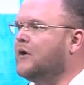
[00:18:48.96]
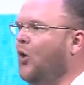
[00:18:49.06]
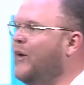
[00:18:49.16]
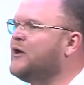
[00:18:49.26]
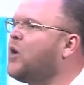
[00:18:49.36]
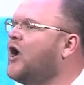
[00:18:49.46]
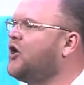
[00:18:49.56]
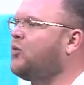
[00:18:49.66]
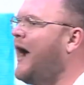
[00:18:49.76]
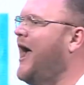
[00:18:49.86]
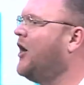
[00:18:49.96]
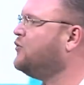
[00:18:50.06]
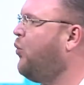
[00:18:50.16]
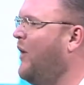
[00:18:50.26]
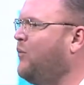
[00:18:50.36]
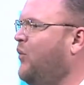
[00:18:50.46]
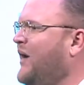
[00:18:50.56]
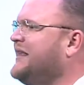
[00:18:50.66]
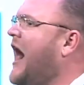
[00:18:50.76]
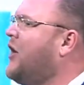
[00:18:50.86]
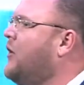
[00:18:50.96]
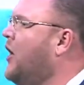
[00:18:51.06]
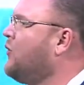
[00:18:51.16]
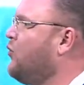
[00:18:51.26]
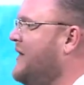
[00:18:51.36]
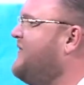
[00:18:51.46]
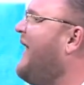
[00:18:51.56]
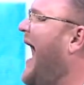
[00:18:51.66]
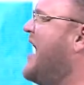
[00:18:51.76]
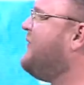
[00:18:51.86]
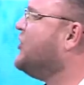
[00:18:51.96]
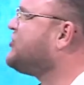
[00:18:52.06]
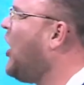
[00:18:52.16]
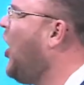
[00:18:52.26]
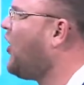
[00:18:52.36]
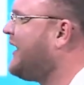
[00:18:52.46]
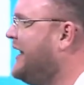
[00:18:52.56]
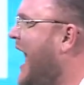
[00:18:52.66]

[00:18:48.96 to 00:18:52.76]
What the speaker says: We run around with our revival talk and